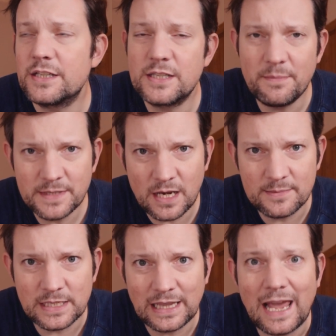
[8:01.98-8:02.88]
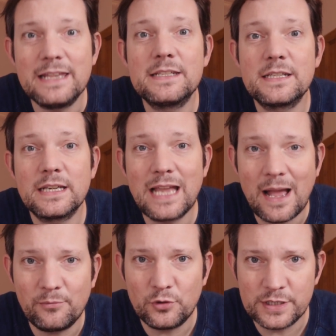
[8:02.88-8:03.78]
sometimes lets
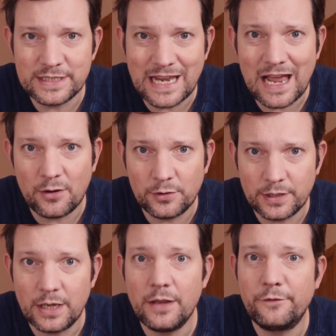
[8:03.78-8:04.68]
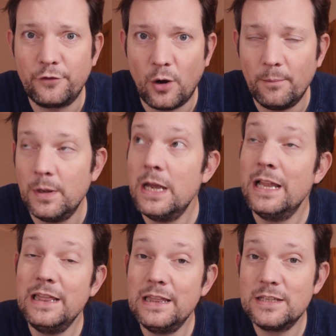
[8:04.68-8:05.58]
cameras down from,
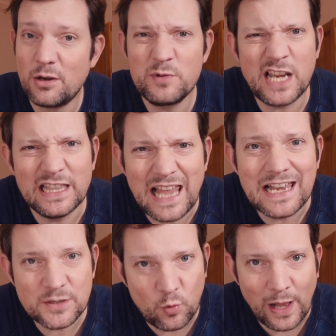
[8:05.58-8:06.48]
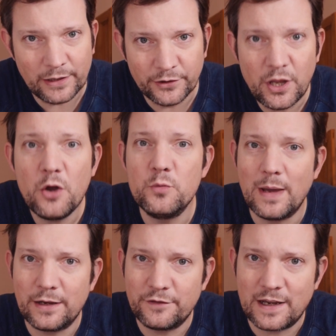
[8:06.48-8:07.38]
shall we say, less well-known
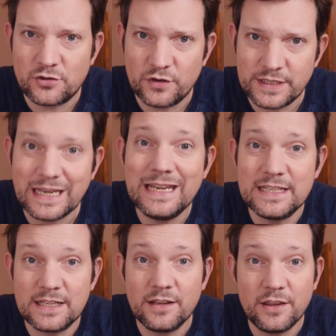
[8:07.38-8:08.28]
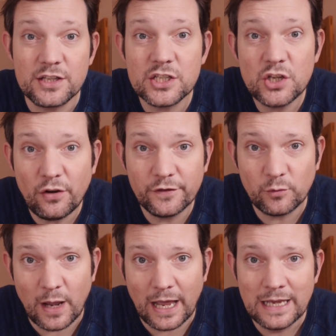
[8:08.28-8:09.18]
manufacturers is the
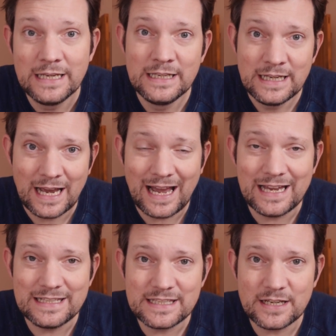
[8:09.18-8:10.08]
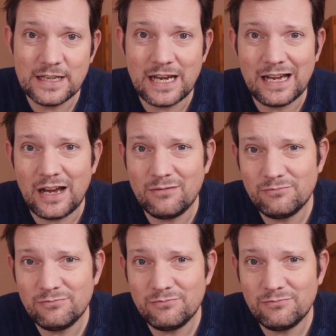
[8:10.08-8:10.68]
software. And uh,